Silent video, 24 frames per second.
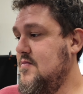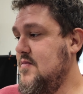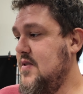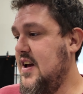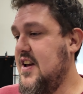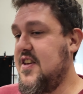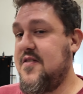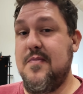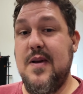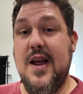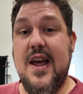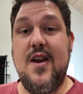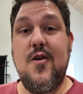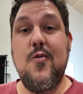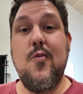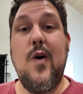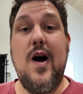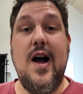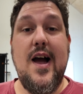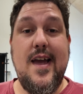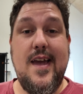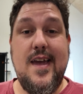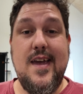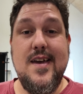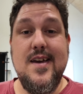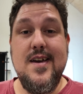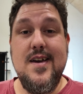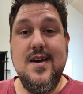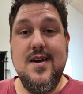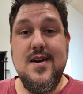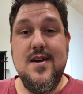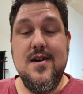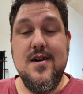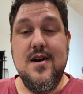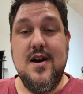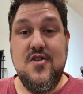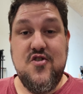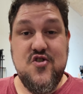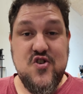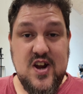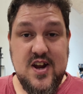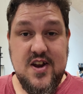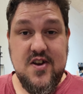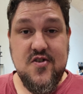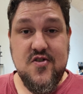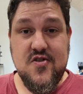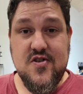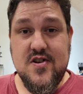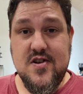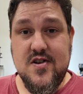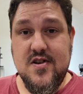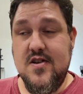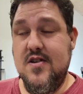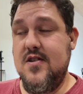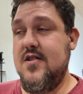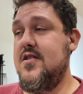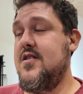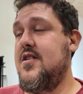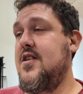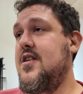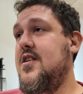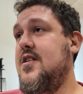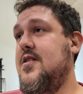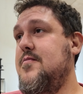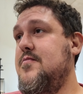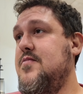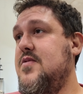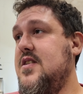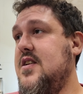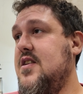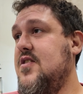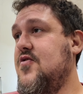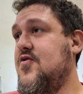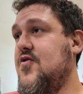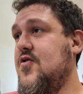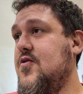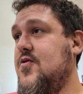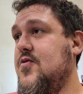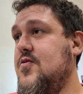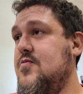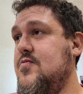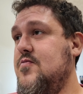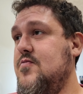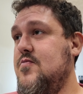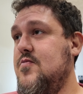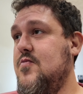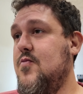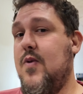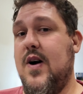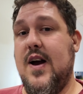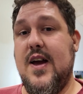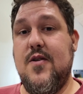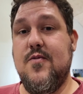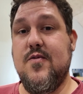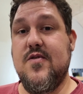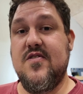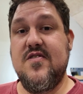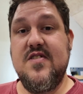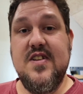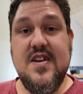explain why I changed the intro, why it was